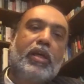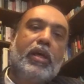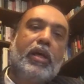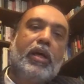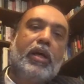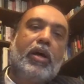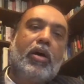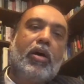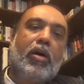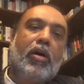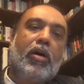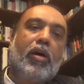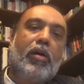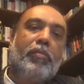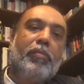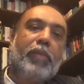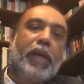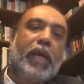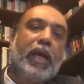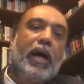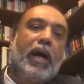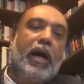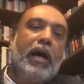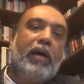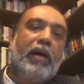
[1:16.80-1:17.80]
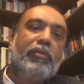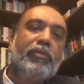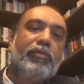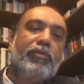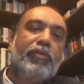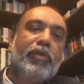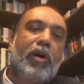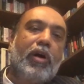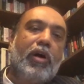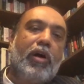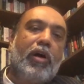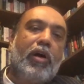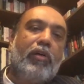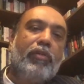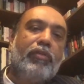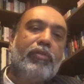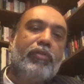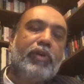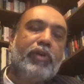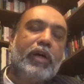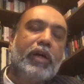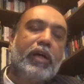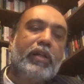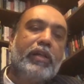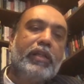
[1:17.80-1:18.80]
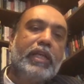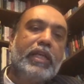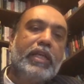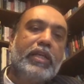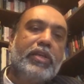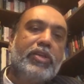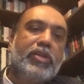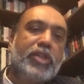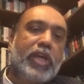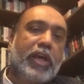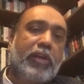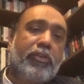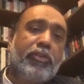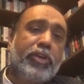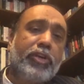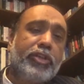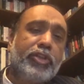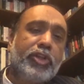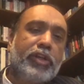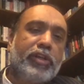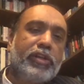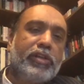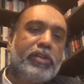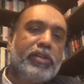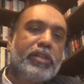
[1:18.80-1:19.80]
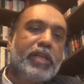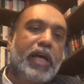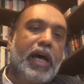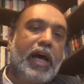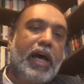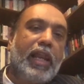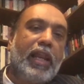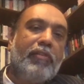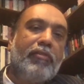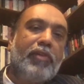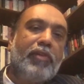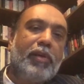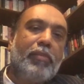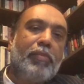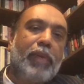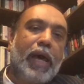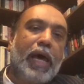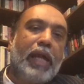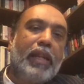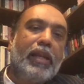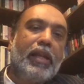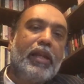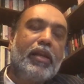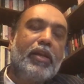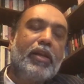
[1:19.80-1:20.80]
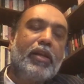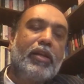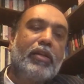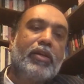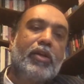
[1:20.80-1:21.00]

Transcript: on behalf of the Secretary General's high-level panel,